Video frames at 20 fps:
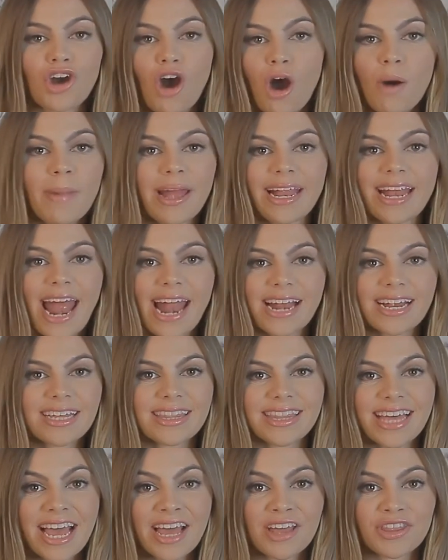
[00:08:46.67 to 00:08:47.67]
Comment
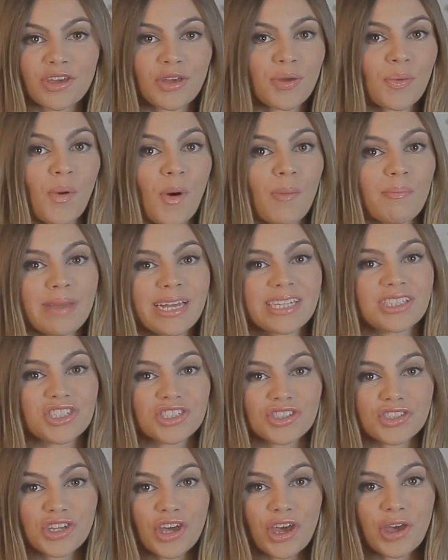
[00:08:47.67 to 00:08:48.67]
anything that you want me to
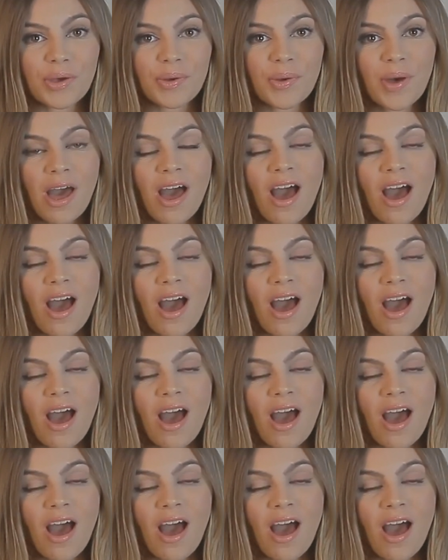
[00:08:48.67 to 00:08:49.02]
do.